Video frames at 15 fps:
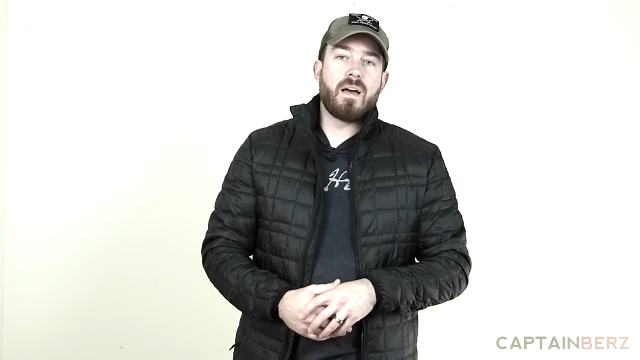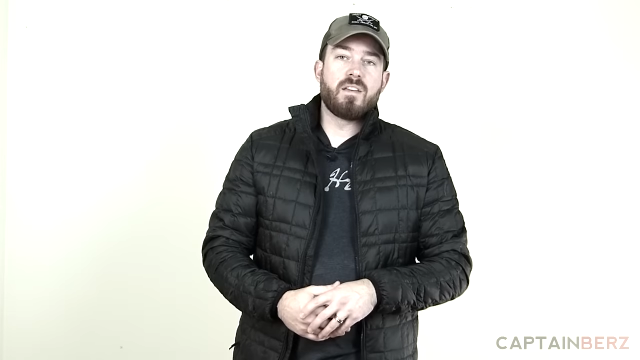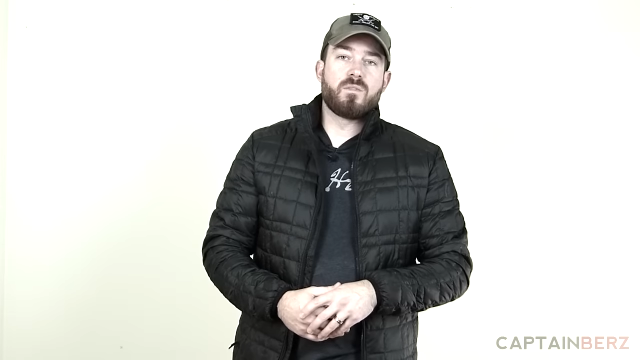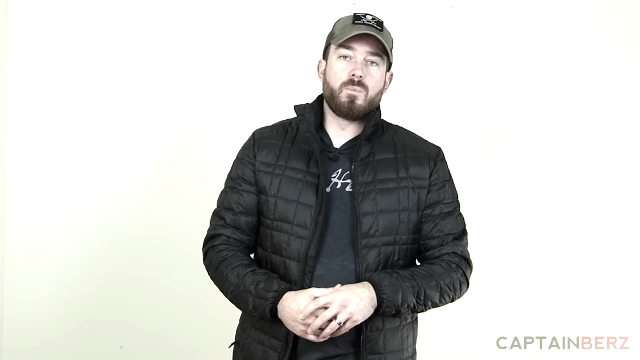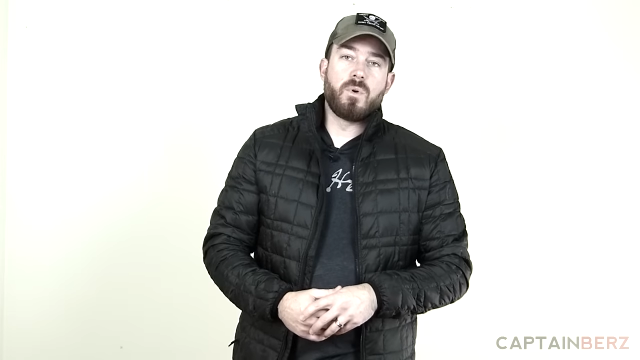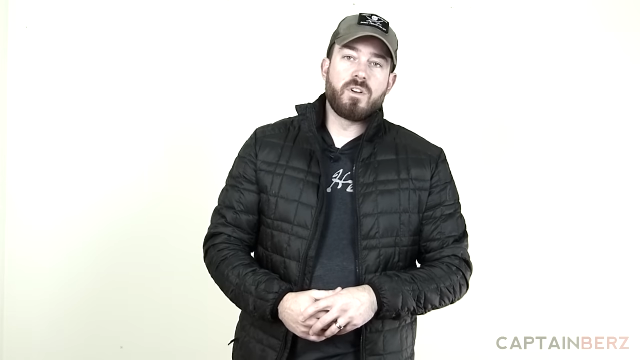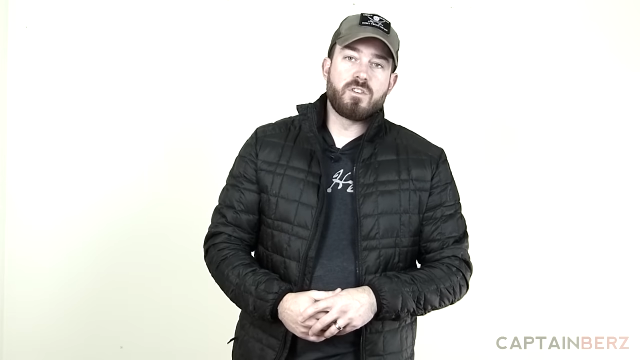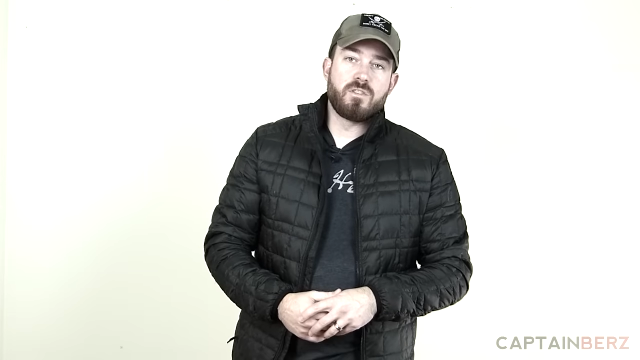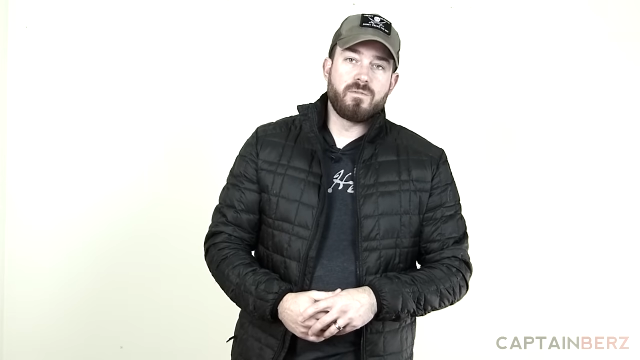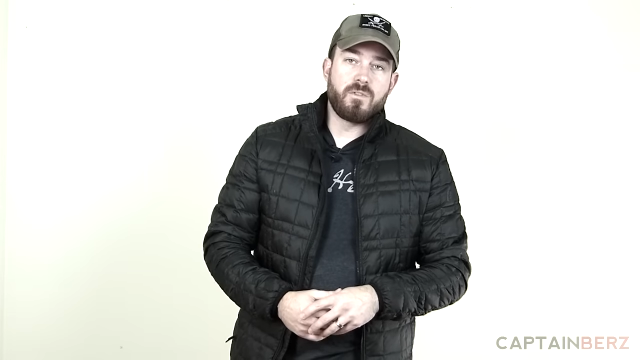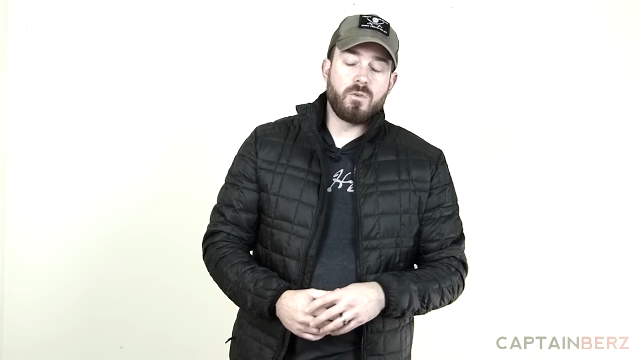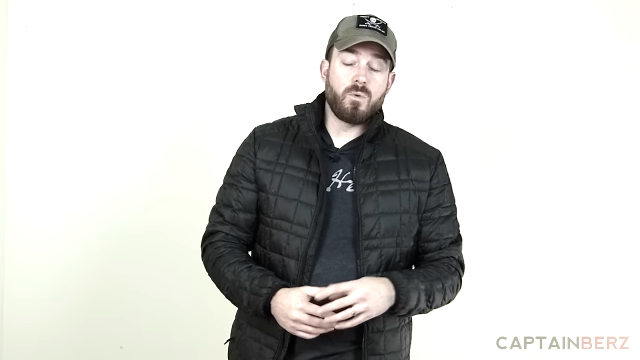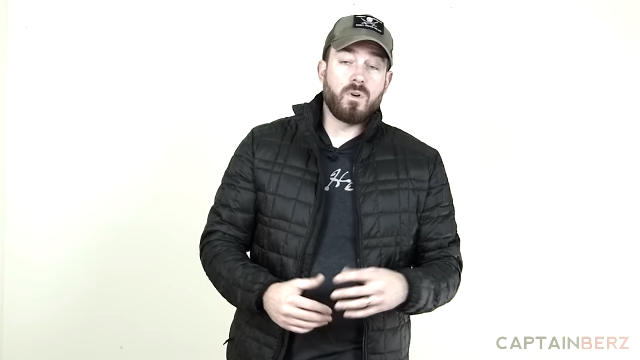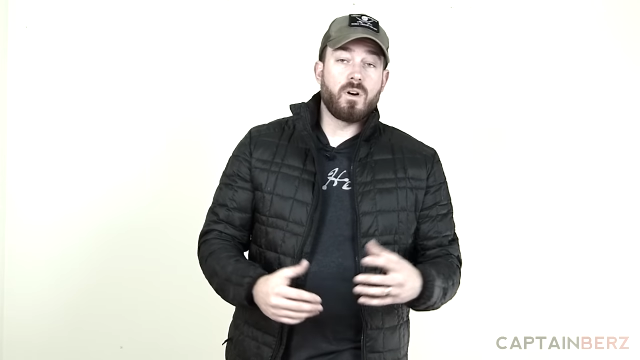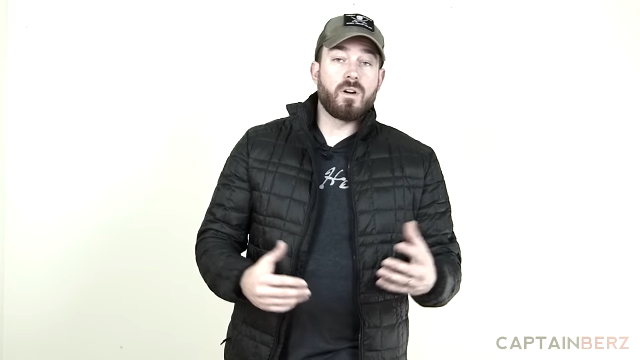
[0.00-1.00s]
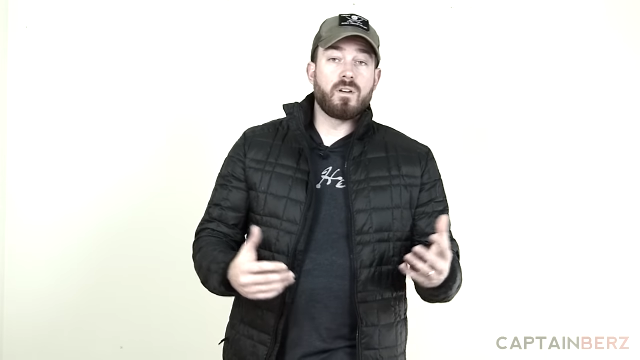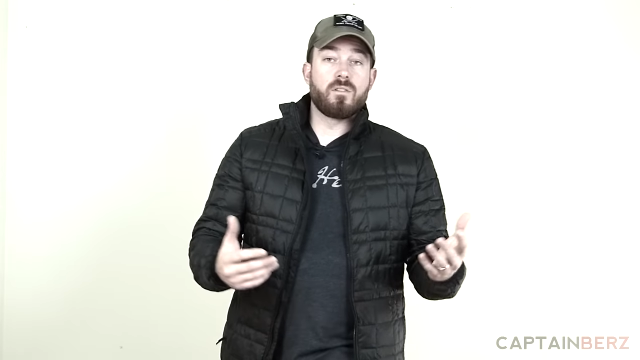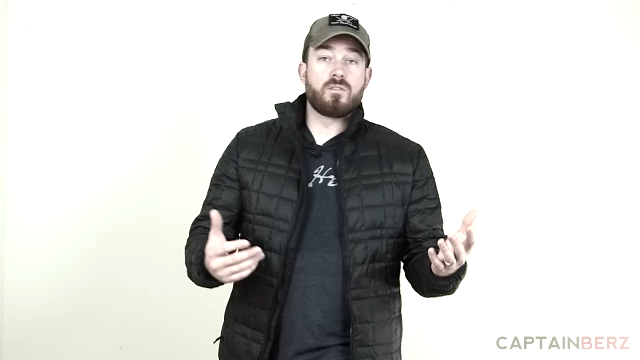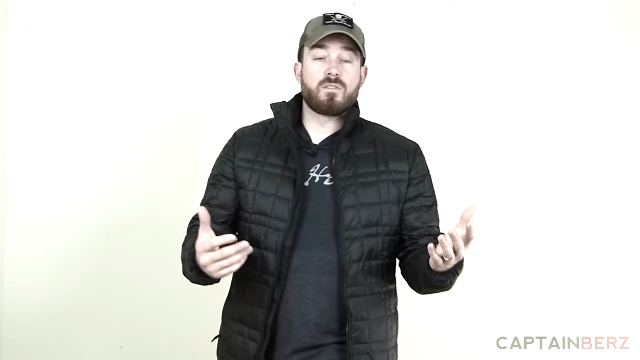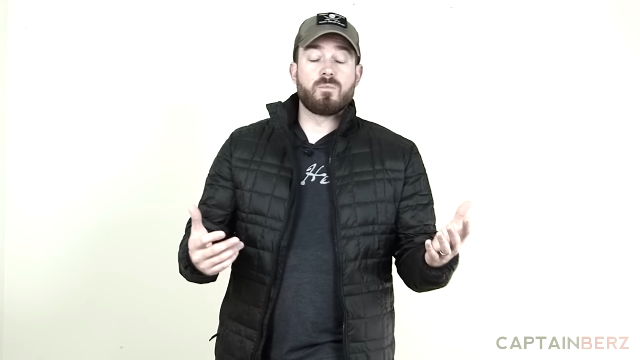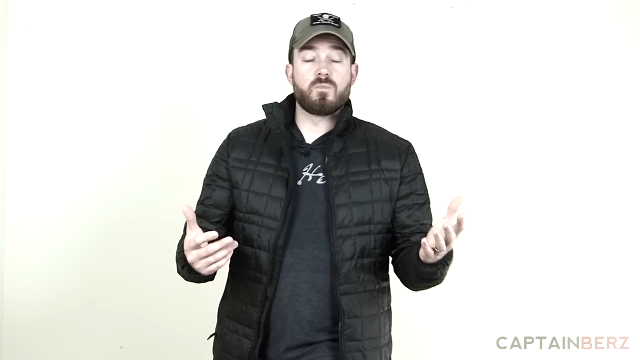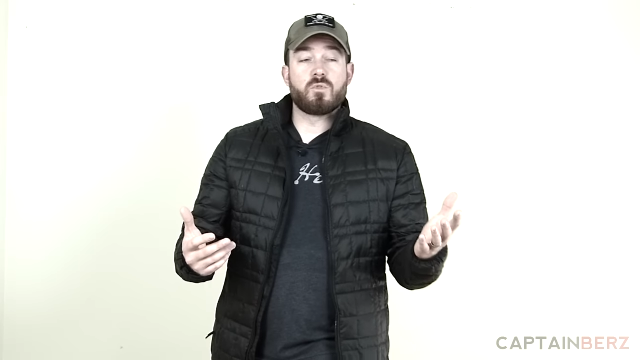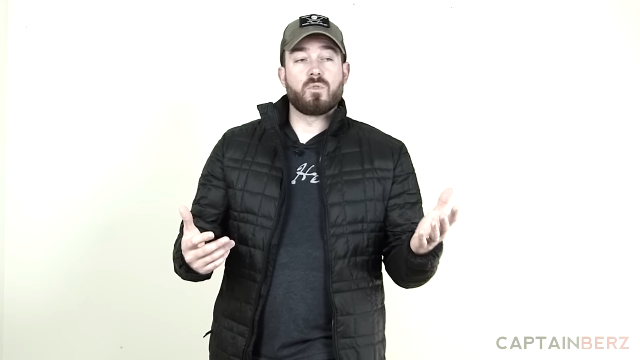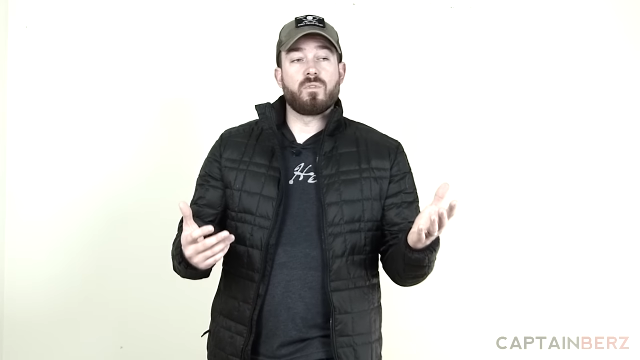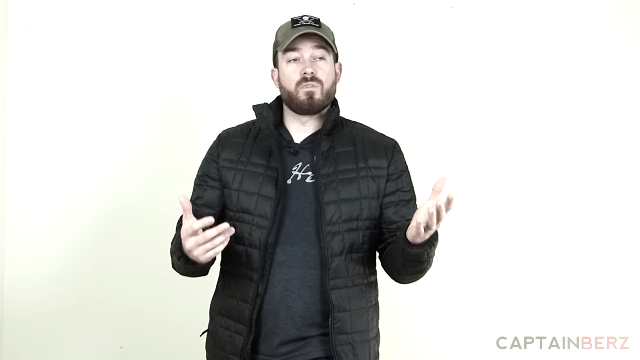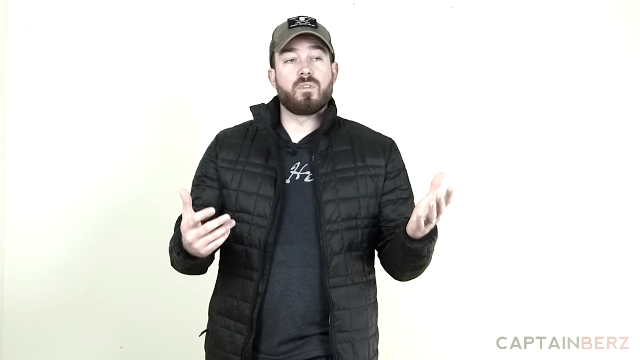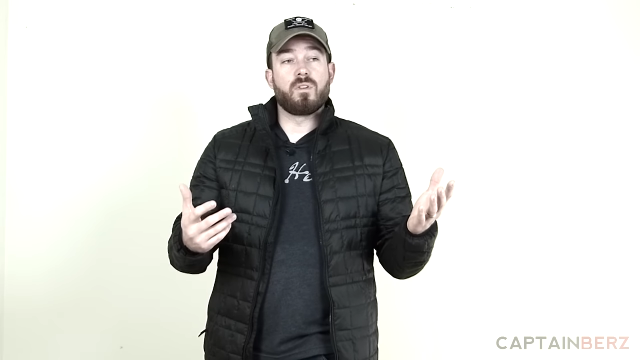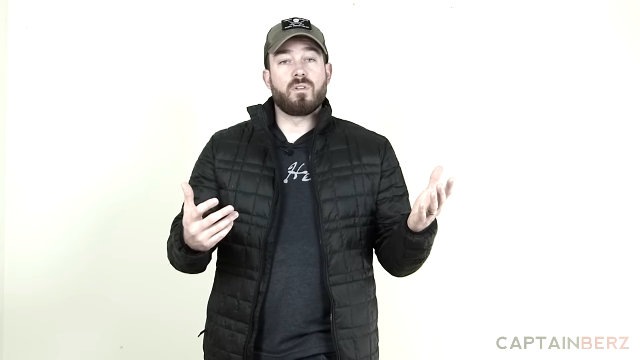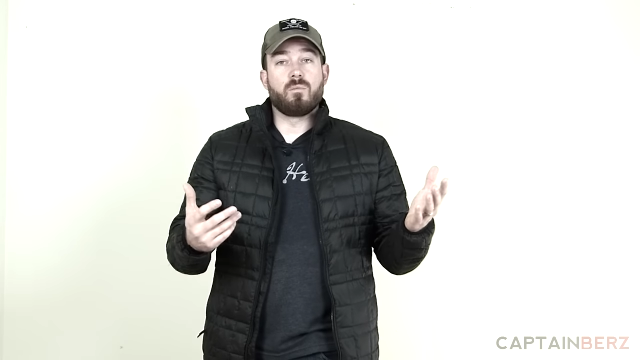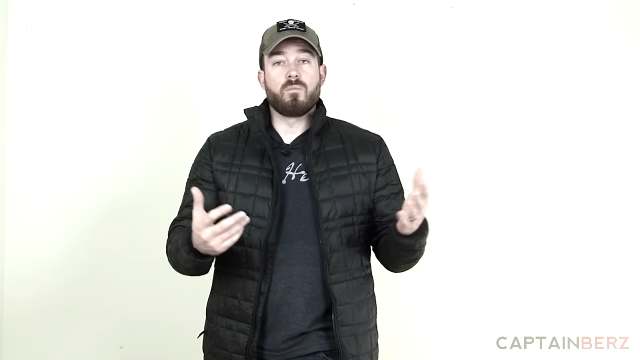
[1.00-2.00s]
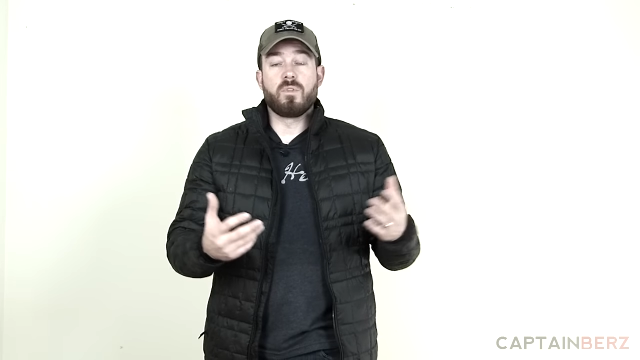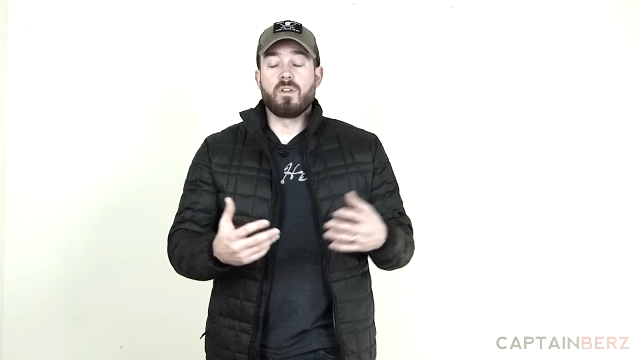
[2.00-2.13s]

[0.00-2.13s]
as much if you are in some sort of a,